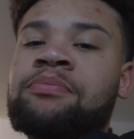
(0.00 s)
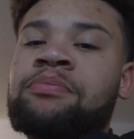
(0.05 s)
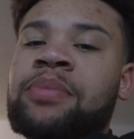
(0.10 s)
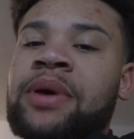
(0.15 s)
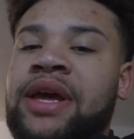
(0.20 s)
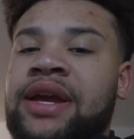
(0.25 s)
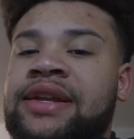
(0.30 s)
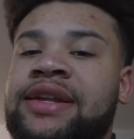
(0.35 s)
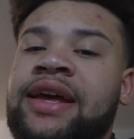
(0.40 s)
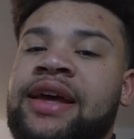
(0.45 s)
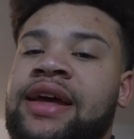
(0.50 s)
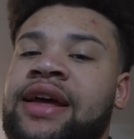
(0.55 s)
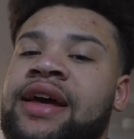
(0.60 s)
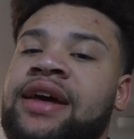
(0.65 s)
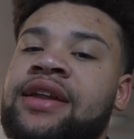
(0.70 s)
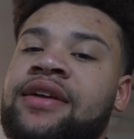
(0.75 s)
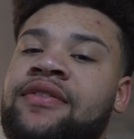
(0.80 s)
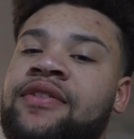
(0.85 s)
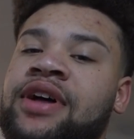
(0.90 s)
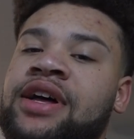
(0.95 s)
Big day
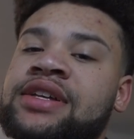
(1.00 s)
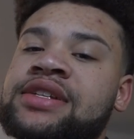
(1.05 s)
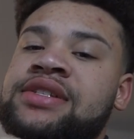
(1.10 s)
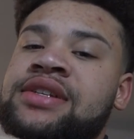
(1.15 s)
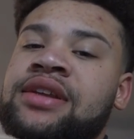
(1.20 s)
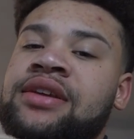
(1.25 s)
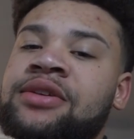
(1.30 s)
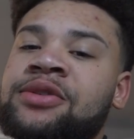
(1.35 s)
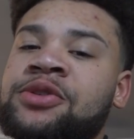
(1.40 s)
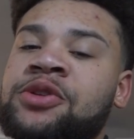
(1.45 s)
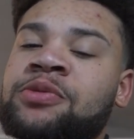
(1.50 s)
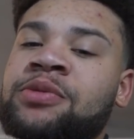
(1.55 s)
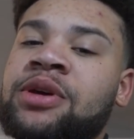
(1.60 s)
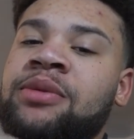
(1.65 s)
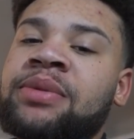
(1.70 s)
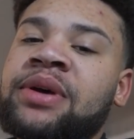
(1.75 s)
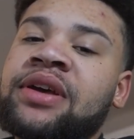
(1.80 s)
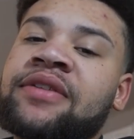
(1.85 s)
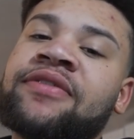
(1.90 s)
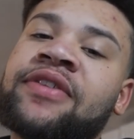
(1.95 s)
ahead of us. Do me a
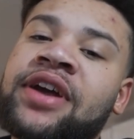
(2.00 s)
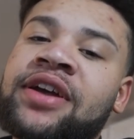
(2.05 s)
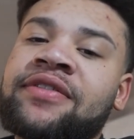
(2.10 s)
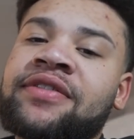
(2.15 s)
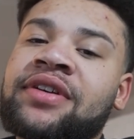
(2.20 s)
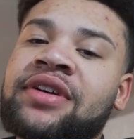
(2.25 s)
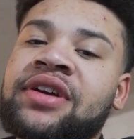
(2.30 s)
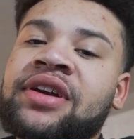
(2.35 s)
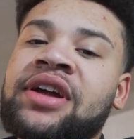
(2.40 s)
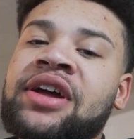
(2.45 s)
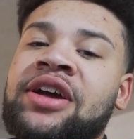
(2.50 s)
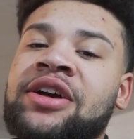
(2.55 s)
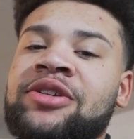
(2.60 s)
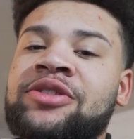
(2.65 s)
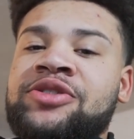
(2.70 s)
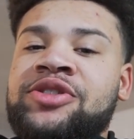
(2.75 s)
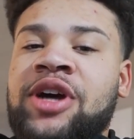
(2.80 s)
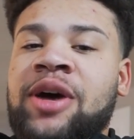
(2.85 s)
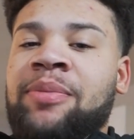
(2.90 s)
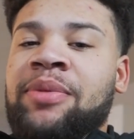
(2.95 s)
big favor,
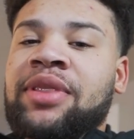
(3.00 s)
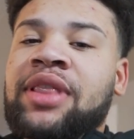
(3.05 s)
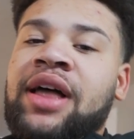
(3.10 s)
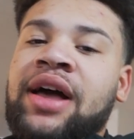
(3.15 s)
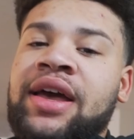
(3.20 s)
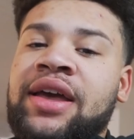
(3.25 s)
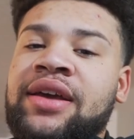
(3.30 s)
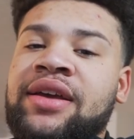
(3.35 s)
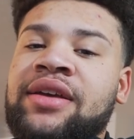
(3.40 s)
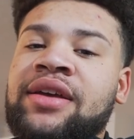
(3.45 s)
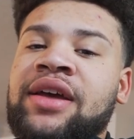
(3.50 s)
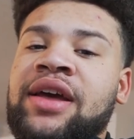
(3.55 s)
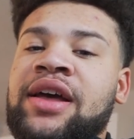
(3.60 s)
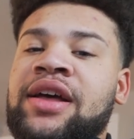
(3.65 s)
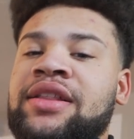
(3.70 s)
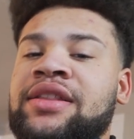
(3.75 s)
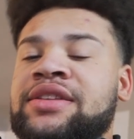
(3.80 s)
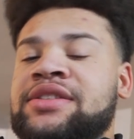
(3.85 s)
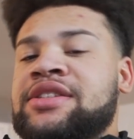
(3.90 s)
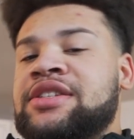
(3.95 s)
drop a like.
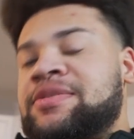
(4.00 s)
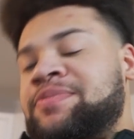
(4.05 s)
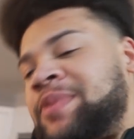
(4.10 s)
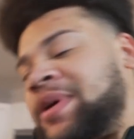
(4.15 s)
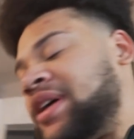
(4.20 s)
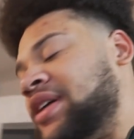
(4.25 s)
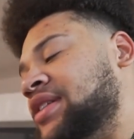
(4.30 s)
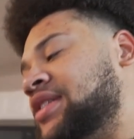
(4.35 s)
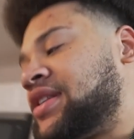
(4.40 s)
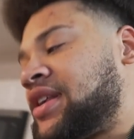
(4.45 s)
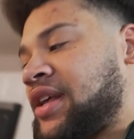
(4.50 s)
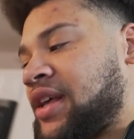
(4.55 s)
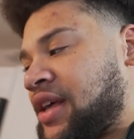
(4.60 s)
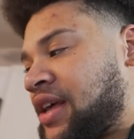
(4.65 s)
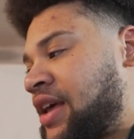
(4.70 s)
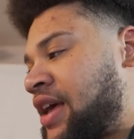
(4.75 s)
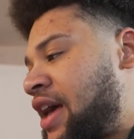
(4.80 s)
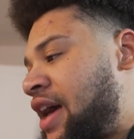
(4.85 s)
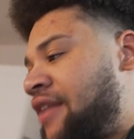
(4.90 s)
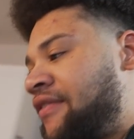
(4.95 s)
The suspense,
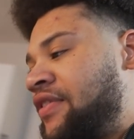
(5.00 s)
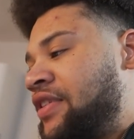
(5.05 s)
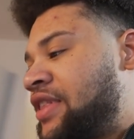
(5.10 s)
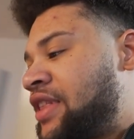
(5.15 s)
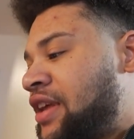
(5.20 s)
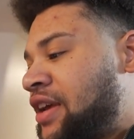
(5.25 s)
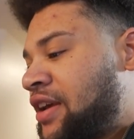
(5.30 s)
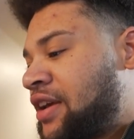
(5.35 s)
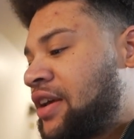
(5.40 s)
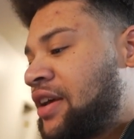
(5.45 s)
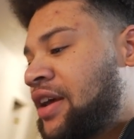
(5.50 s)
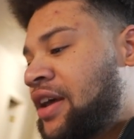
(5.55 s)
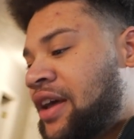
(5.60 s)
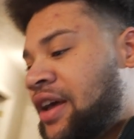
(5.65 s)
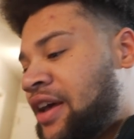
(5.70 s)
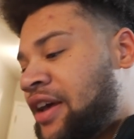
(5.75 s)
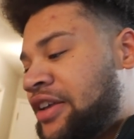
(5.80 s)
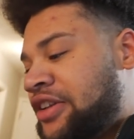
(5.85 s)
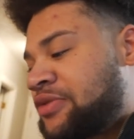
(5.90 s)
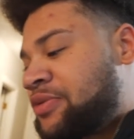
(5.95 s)
everything
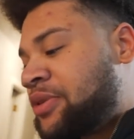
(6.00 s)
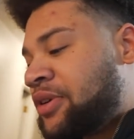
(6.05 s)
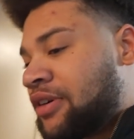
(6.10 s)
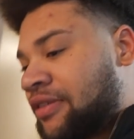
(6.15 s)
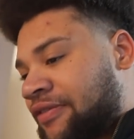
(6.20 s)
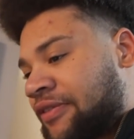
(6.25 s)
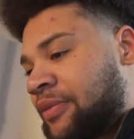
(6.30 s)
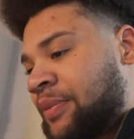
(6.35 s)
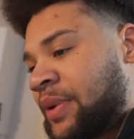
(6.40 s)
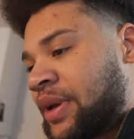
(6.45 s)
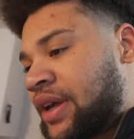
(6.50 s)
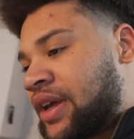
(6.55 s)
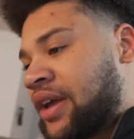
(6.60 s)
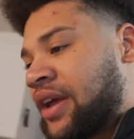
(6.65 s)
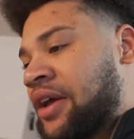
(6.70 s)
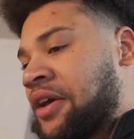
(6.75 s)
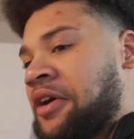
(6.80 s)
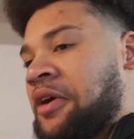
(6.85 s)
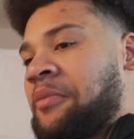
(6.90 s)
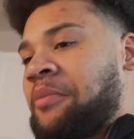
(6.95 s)
is real for me,
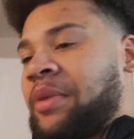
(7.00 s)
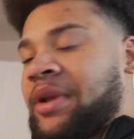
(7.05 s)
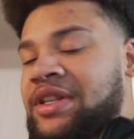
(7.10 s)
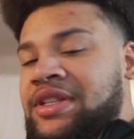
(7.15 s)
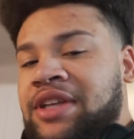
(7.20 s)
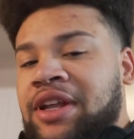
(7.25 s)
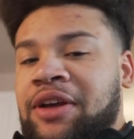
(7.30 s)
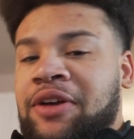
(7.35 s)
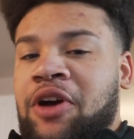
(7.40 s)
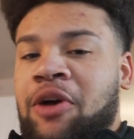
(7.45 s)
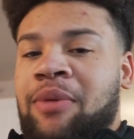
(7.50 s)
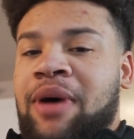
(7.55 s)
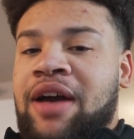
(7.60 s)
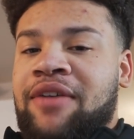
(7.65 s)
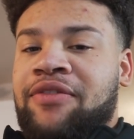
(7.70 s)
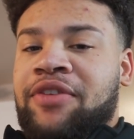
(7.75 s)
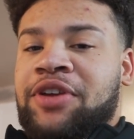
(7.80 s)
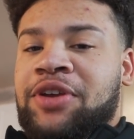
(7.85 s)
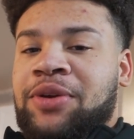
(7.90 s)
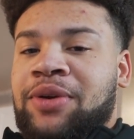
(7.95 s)
but it's gonna go by
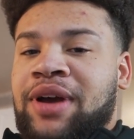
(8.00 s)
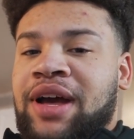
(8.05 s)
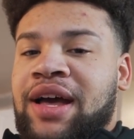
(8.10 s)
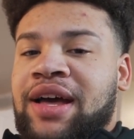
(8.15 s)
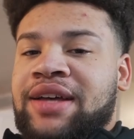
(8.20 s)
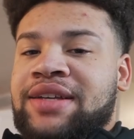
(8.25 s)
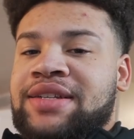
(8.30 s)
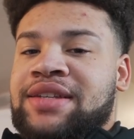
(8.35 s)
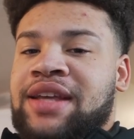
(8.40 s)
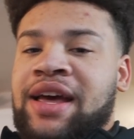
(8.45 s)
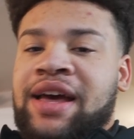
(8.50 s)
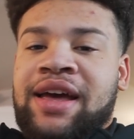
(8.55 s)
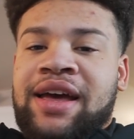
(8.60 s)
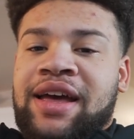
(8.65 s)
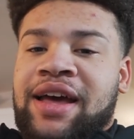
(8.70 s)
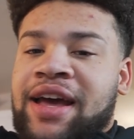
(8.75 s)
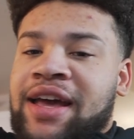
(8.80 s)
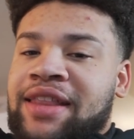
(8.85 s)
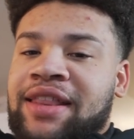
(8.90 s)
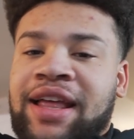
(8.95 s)
for you guys
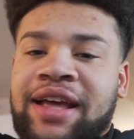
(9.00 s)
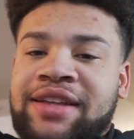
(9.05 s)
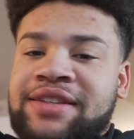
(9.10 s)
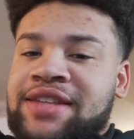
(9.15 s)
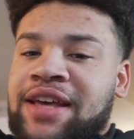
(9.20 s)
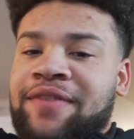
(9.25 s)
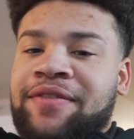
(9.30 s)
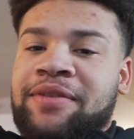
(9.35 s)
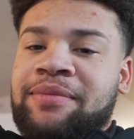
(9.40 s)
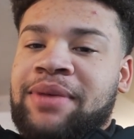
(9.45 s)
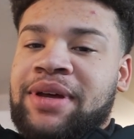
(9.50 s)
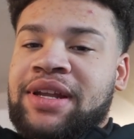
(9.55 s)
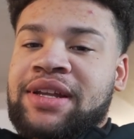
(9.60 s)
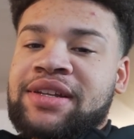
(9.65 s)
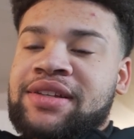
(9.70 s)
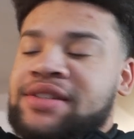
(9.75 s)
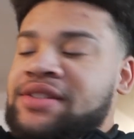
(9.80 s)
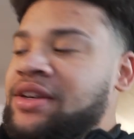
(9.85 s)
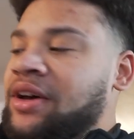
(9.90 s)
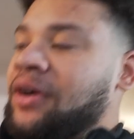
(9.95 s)
in like 7
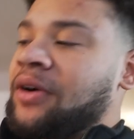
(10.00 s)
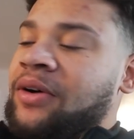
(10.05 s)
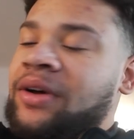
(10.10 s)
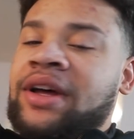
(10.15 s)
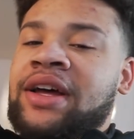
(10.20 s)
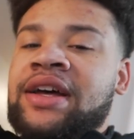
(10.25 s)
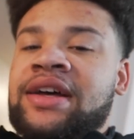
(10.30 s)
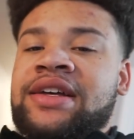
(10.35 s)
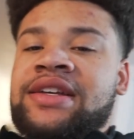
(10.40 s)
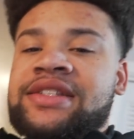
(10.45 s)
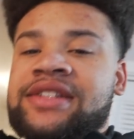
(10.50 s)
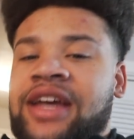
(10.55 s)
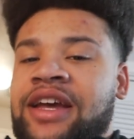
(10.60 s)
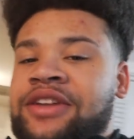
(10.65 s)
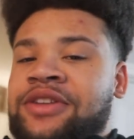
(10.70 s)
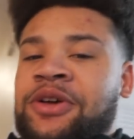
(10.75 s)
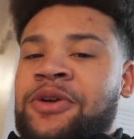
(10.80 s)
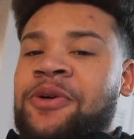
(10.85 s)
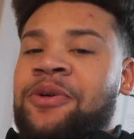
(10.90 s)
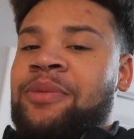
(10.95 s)
minutes. So stay
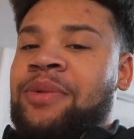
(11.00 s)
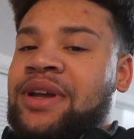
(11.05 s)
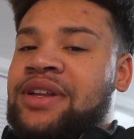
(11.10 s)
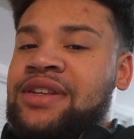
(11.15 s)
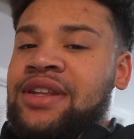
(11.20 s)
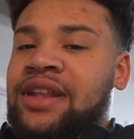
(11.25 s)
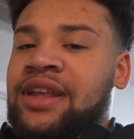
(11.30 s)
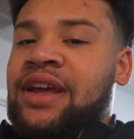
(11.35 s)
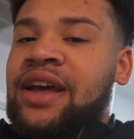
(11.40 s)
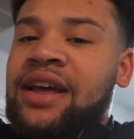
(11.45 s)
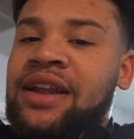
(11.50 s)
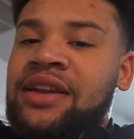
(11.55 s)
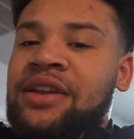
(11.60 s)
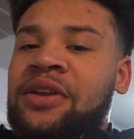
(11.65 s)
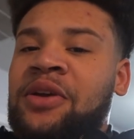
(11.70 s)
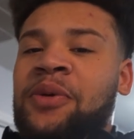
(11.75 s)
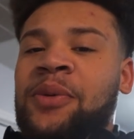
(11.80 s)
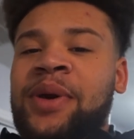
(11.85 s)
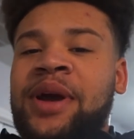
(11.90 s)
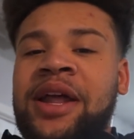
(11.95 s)
tuned with me to the
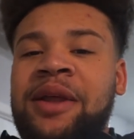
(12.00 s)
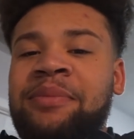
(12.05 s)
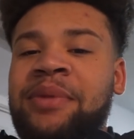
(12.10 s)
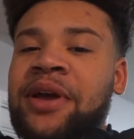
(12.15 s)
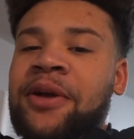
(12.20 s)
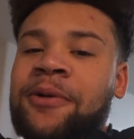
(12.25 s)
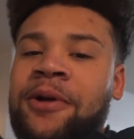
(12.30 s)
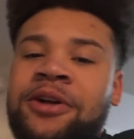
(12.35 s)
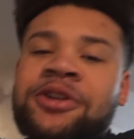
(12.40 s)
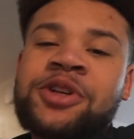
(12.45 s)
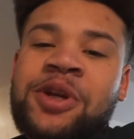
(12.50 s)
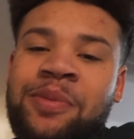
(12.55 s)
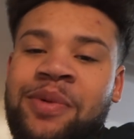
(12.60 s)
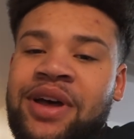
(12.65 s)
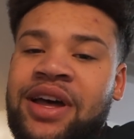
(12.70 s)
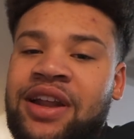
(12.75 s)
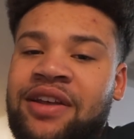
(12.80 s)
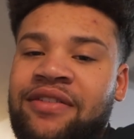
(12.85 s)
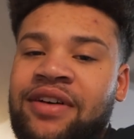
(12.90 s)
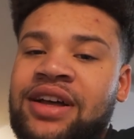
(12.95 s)
end. We got a big road trip
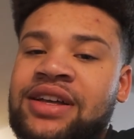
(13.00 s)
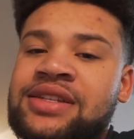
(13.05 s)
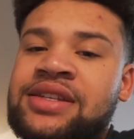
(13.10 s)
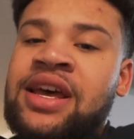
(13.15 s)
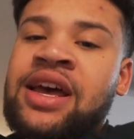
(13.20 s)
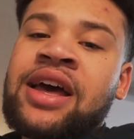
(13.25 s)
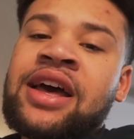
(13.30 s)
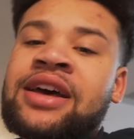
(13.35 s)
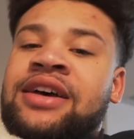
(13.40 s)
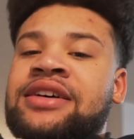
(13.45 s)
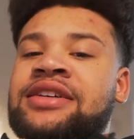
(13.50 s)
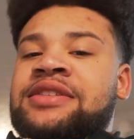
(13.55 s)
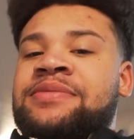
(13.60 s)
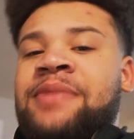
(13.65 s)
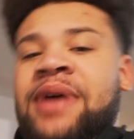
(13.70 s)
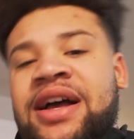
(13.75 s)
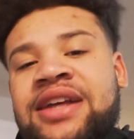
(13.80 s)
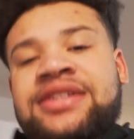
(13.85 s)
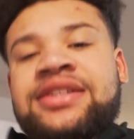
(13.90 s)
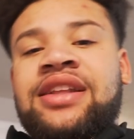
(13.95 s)
ahead of us.
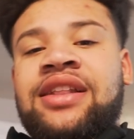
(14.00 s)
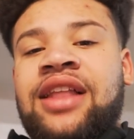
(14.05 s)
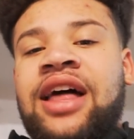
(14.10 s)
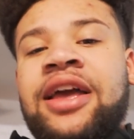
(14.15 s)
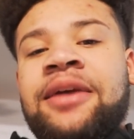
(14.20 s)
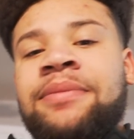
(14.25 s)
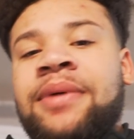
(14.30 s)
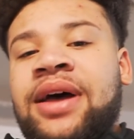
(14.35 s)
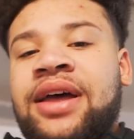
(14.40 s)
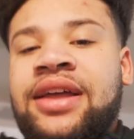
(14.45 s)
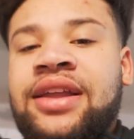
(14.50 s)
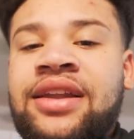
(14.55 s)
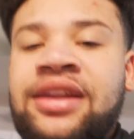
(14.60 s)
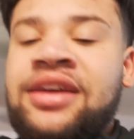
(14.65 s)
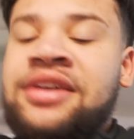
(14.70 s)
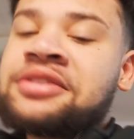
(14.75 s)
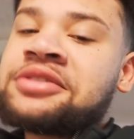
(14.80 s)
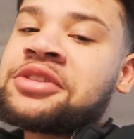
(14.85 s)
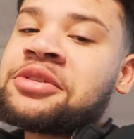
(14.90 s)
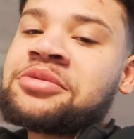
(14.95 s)
Smash the like
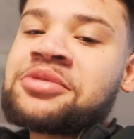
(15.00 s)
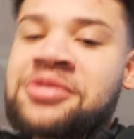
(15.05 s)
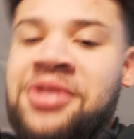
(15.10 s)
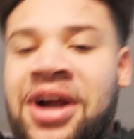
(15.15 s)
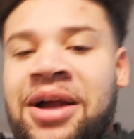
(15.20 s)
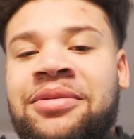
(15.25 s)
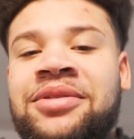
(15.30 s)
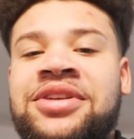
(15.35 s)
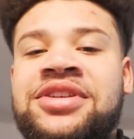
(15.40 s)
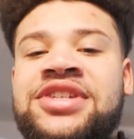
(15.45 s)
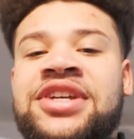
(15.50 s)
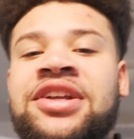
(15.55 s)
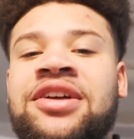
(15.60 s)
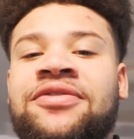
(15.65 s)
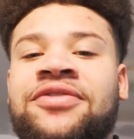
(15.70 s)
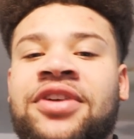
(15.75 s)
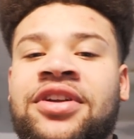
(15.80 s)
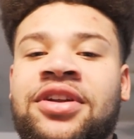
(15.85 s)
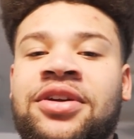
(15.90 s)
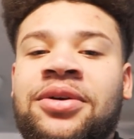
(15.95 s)
button, subscribe to this channel
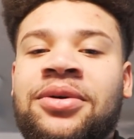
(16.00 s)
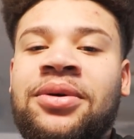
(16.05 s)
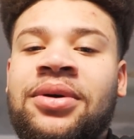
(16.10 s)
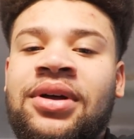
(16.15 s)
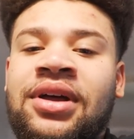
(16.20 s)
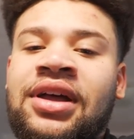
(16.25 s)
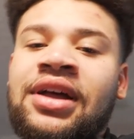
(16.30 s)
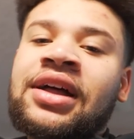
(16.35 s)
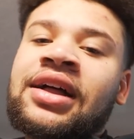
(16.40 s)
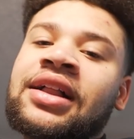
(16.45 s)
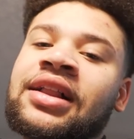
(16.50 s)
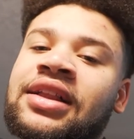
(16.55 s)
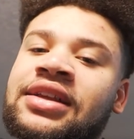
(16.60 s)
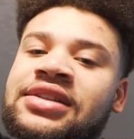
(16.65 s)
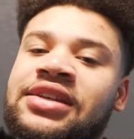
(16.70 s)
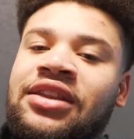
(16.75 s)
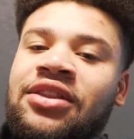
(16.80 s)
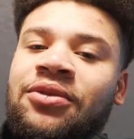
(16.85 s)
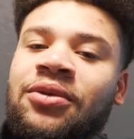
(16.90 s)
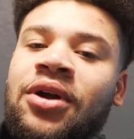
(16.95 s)
if you're new.
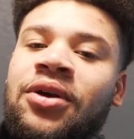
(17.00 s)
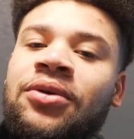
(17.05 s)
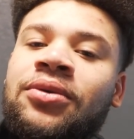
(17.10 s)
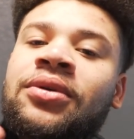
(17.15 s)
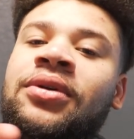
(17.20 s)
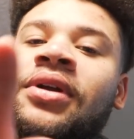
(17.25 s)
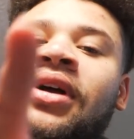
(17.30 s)
Let's hit the road.